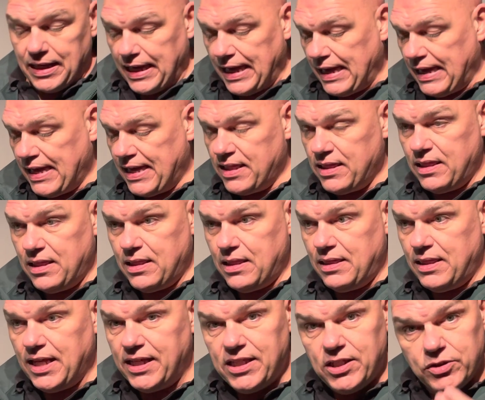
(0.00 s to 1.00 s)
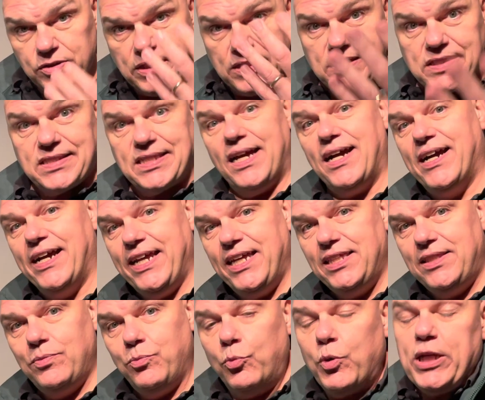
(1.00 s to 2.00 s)
And then you
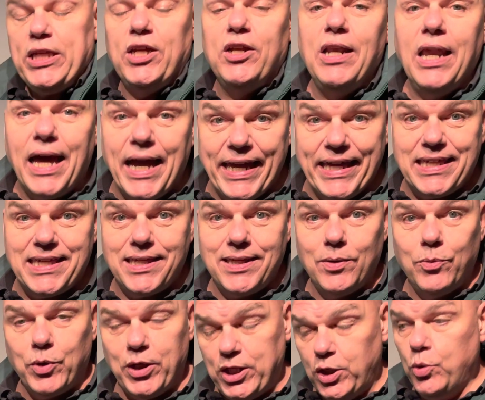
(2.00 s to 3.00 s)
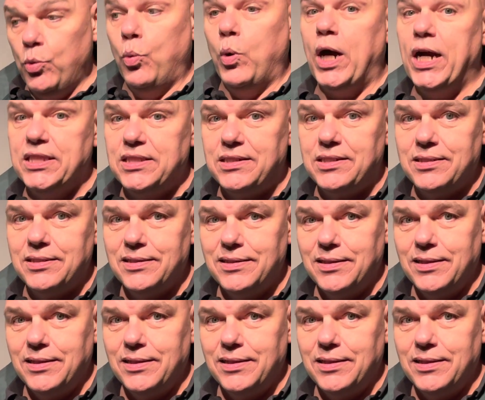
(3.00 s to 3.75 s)
decide what you like, what you want,